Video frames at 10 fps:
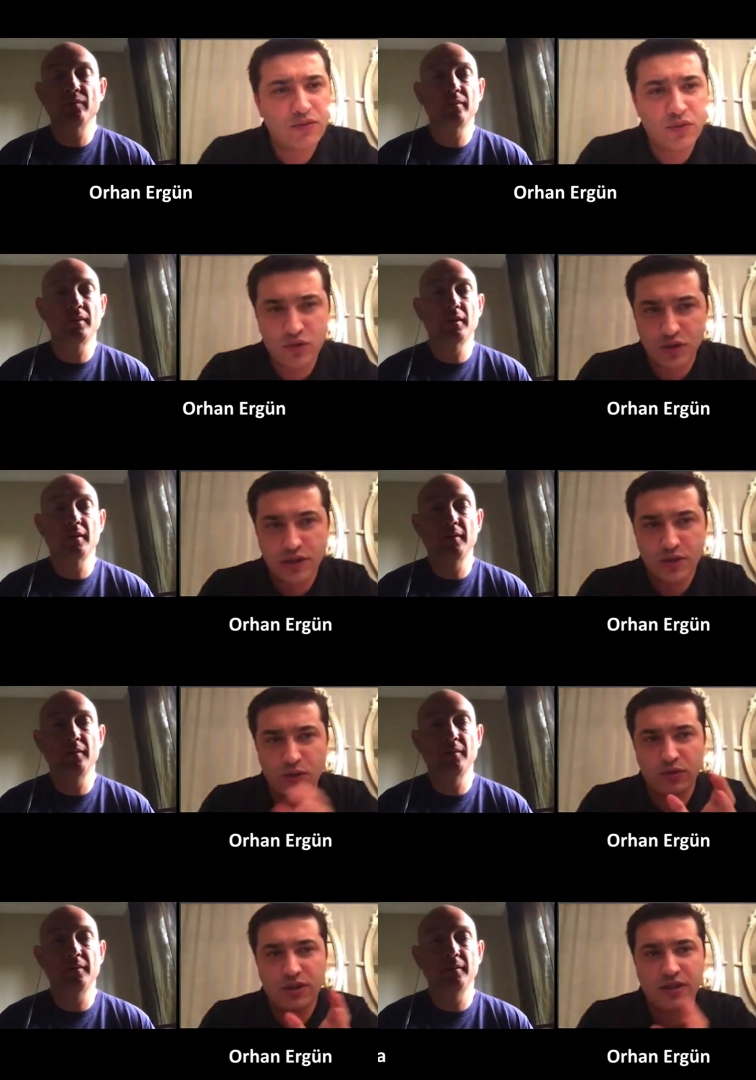Speaker 1: the future
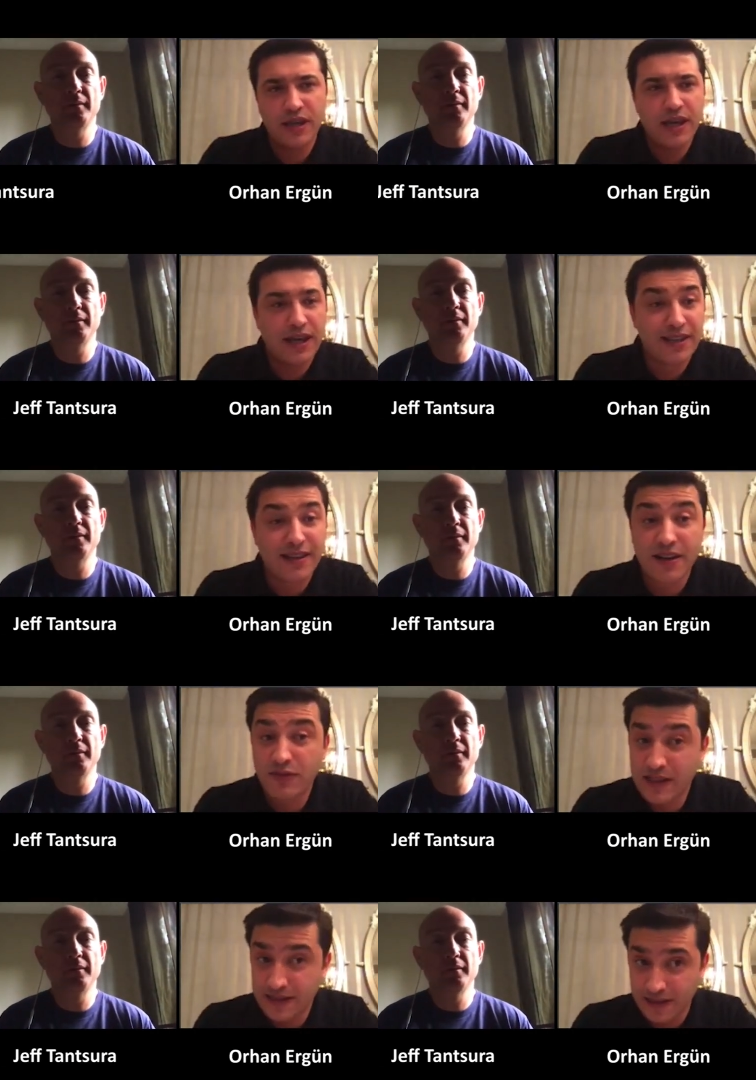of this
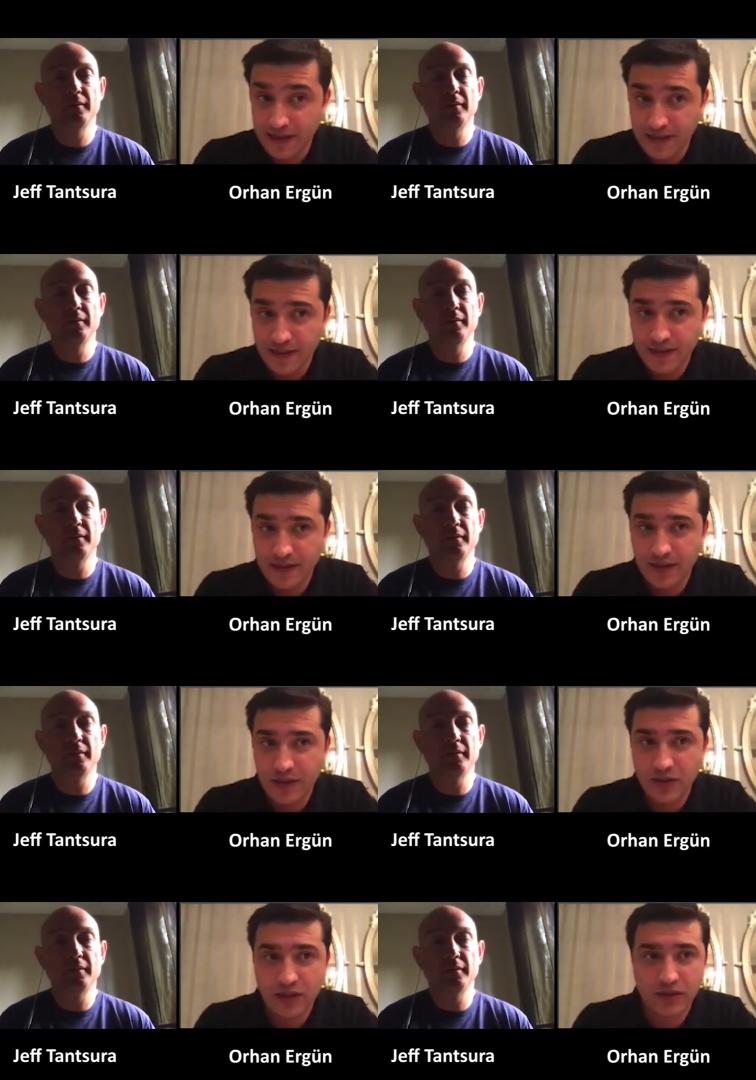SRv6,
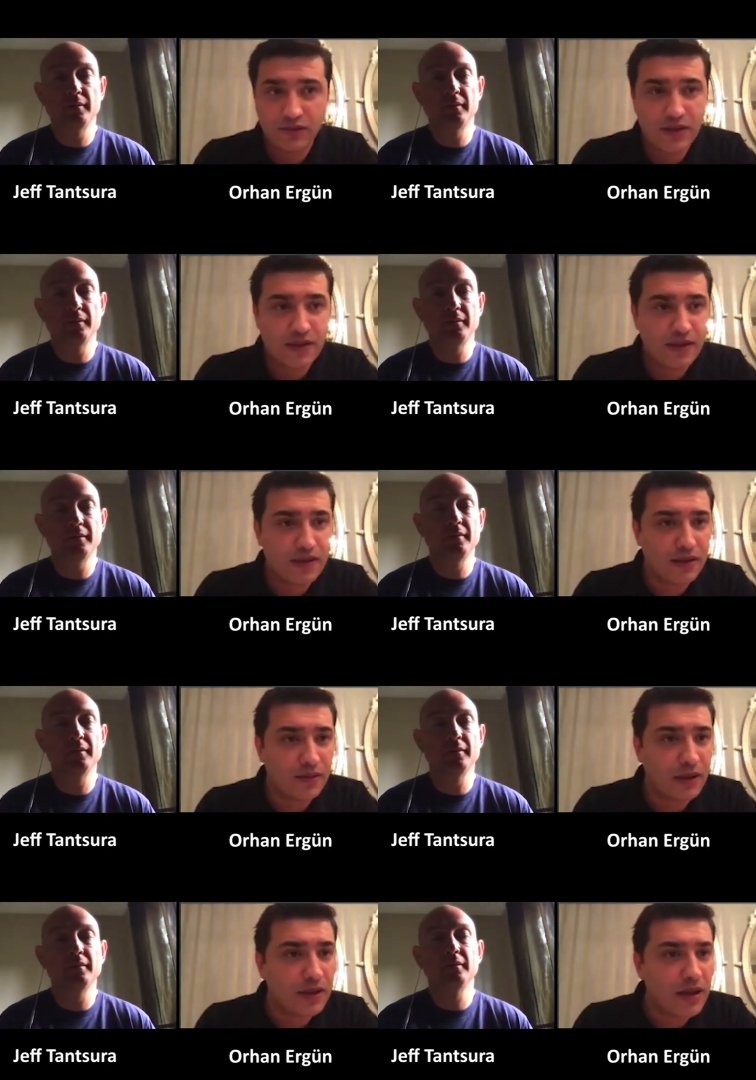Segment Routing v6
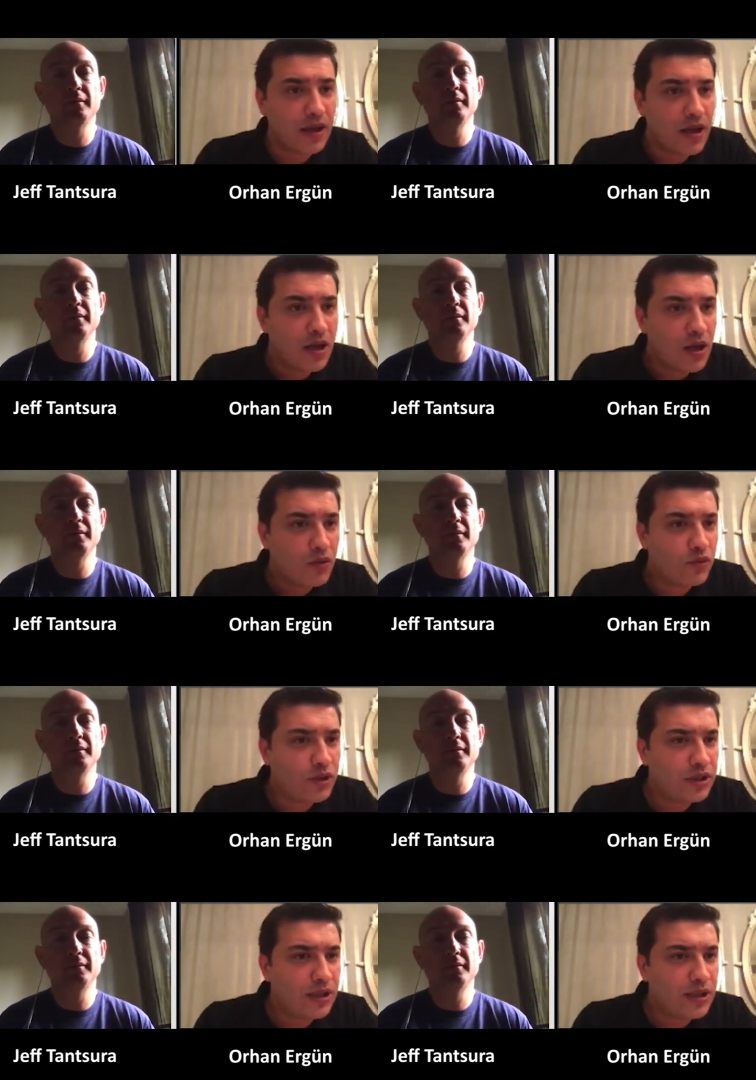data plane?
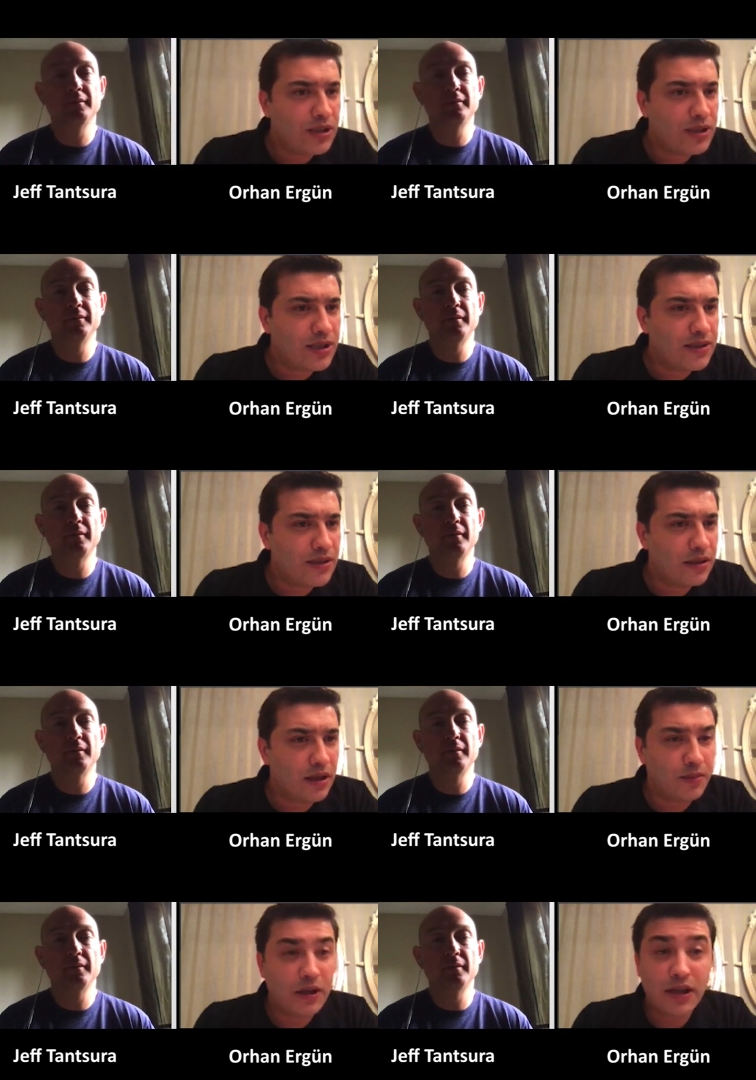Would it increase the
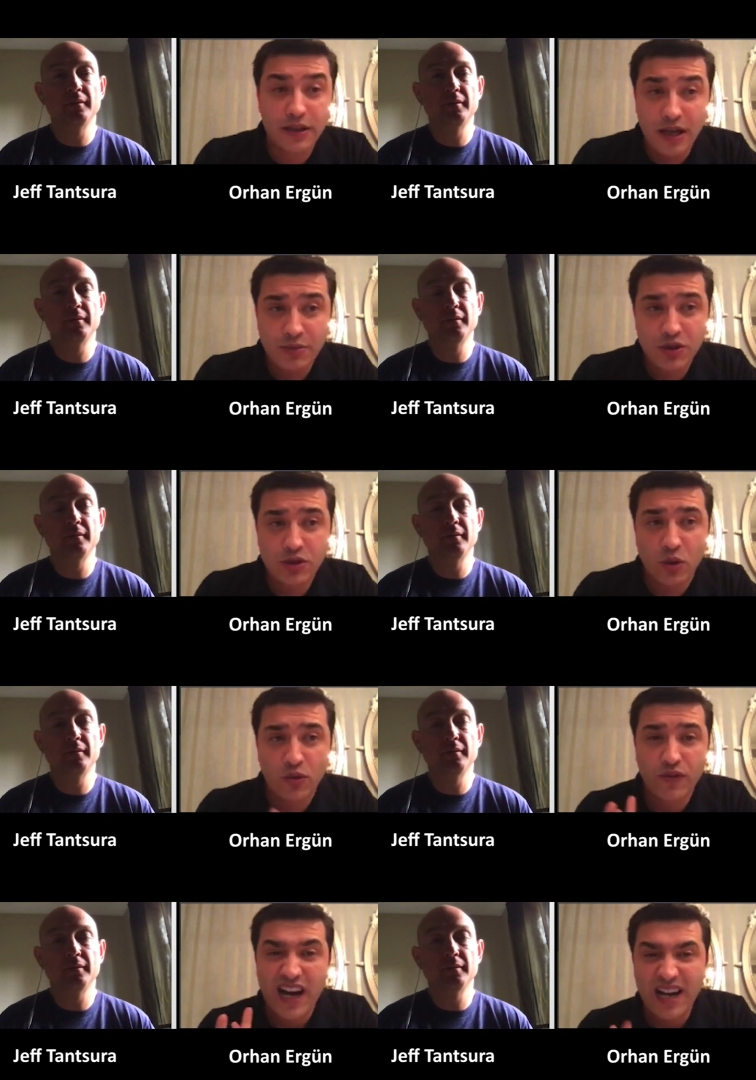adoption
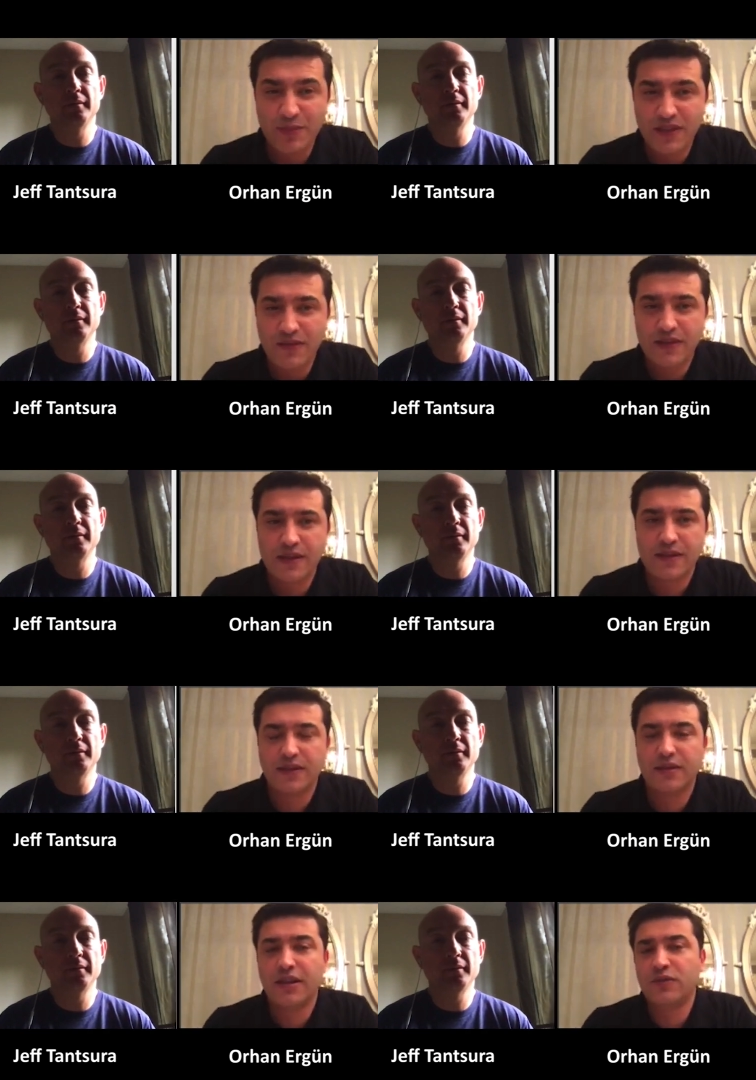of IPv6
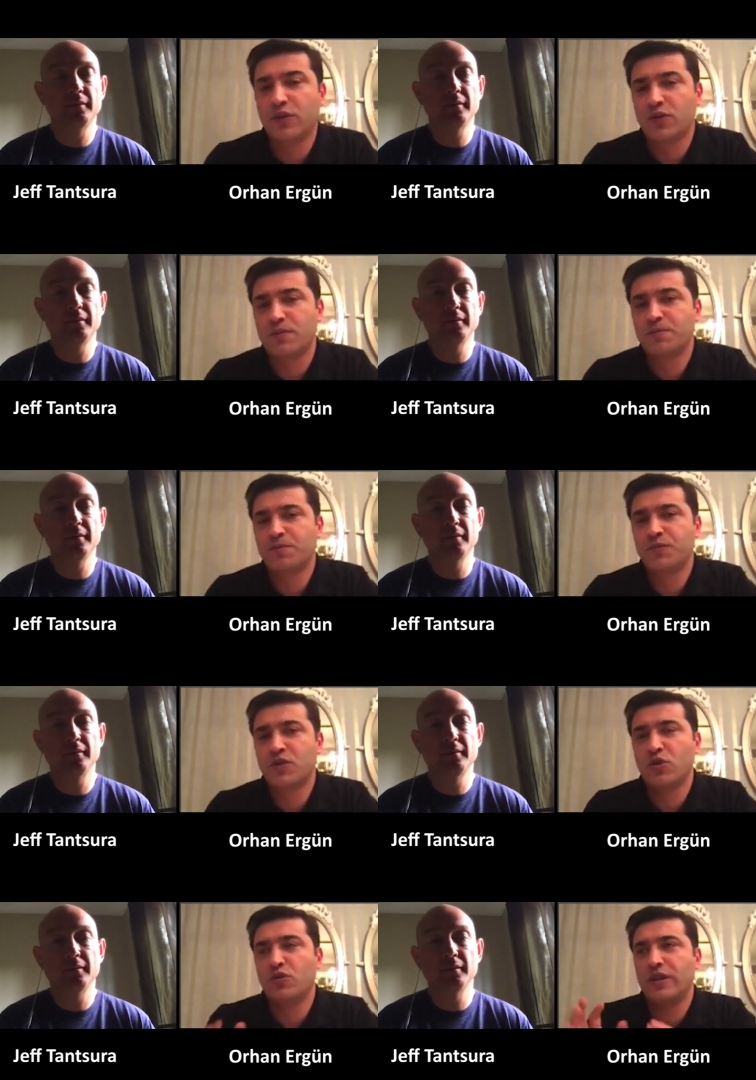in the networks?
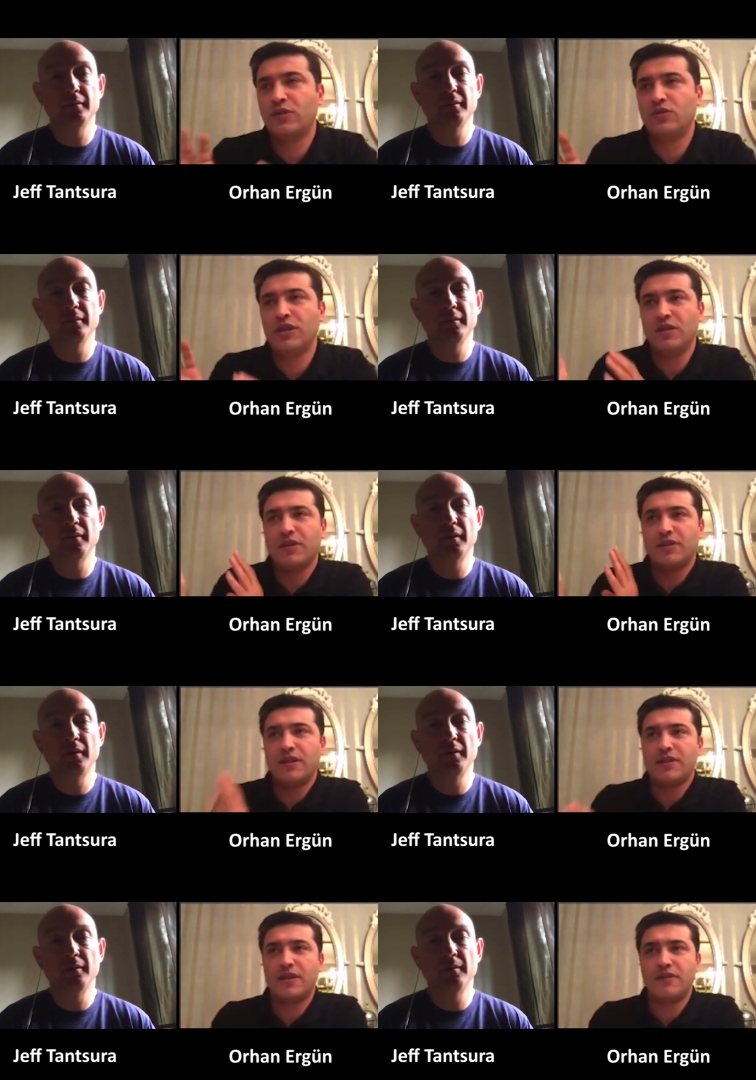So what do you think about
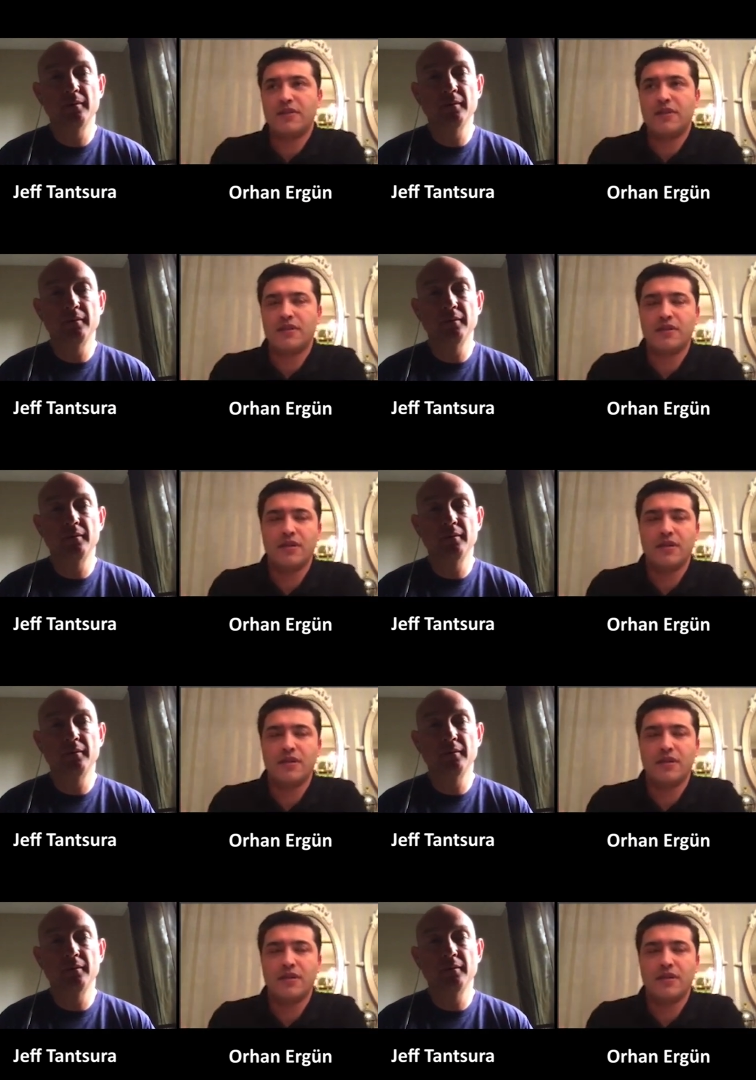SRv6